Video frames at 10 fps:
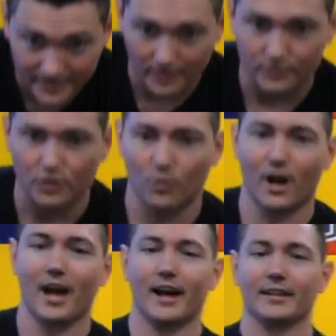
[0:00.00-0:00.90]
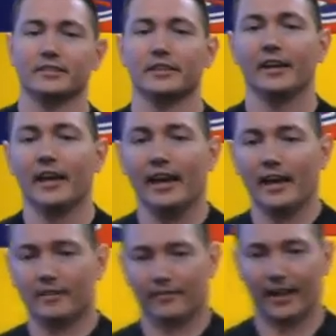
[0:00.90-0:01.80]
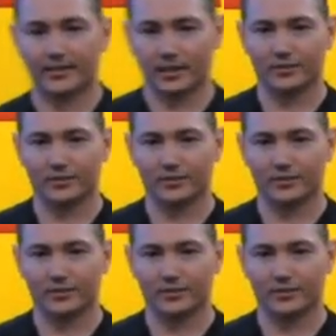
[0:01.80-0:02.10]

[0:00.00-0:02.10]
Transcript: those quads. Flex those